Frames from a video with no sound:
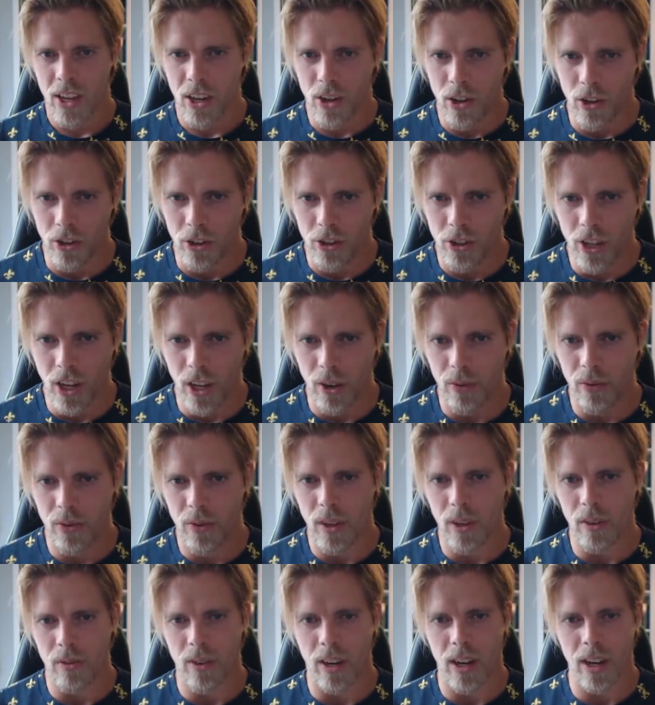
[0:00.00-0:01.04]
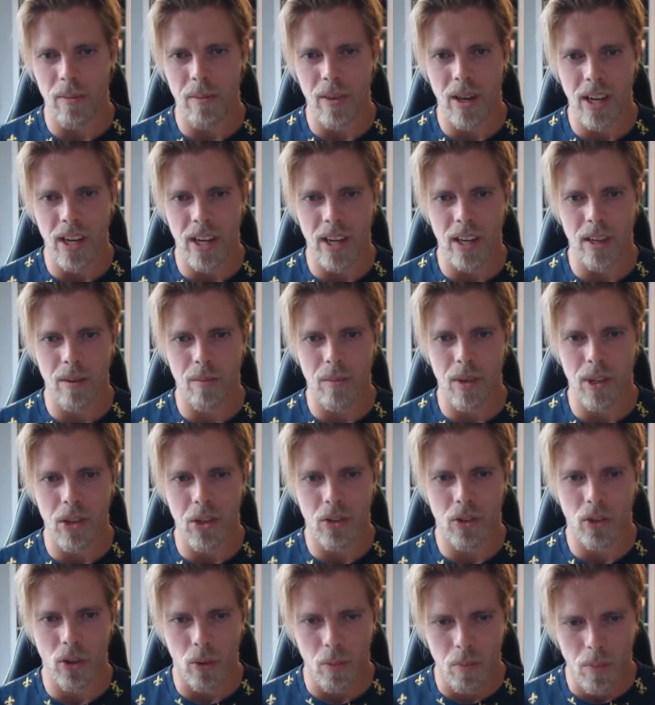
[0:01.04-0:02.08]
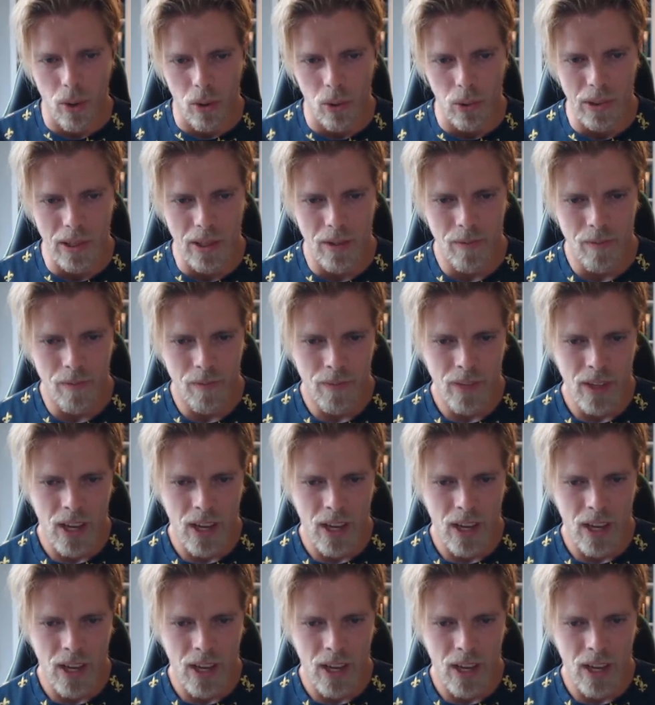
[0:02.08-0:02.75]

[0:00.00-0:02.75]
Good stuff, if I may be so bold.